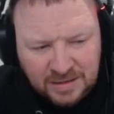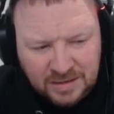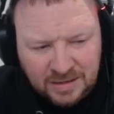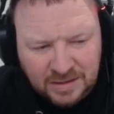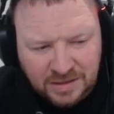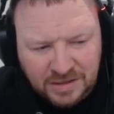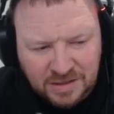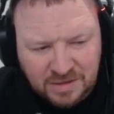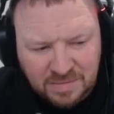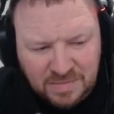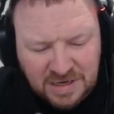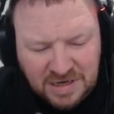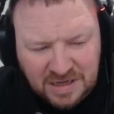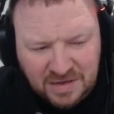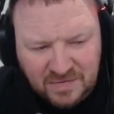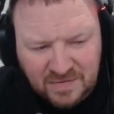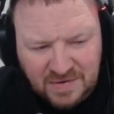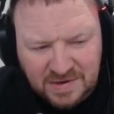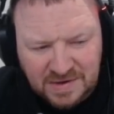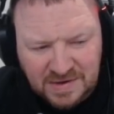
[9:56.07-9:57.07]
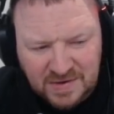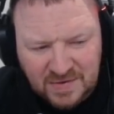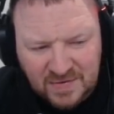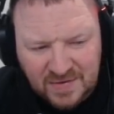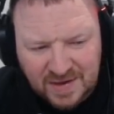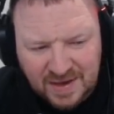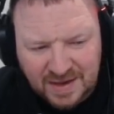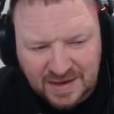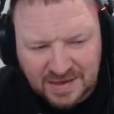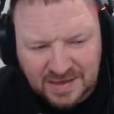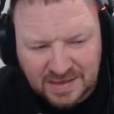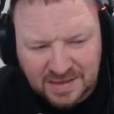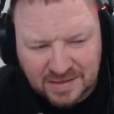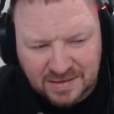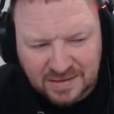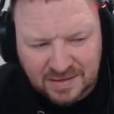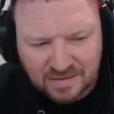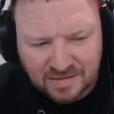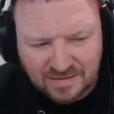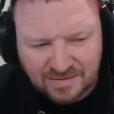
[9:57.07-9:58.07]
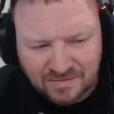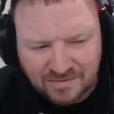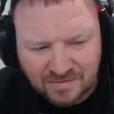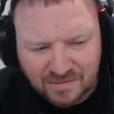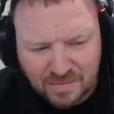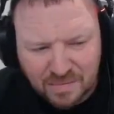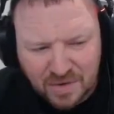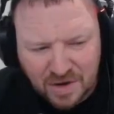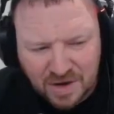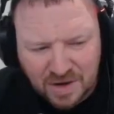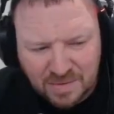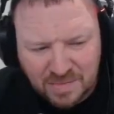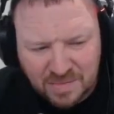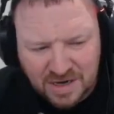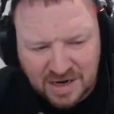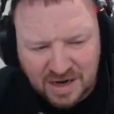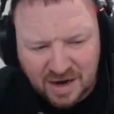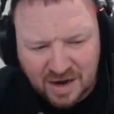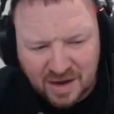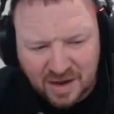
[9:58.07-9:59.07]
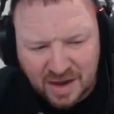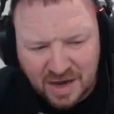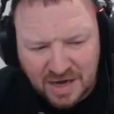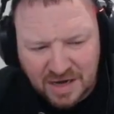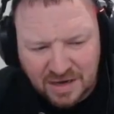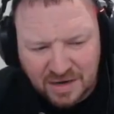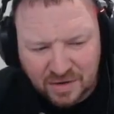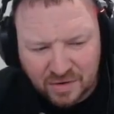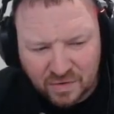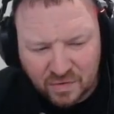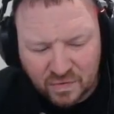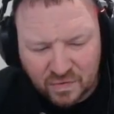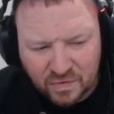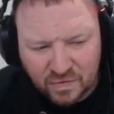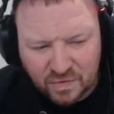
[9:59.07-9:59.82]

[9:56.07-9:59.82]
And to me, the VFX remind me kind of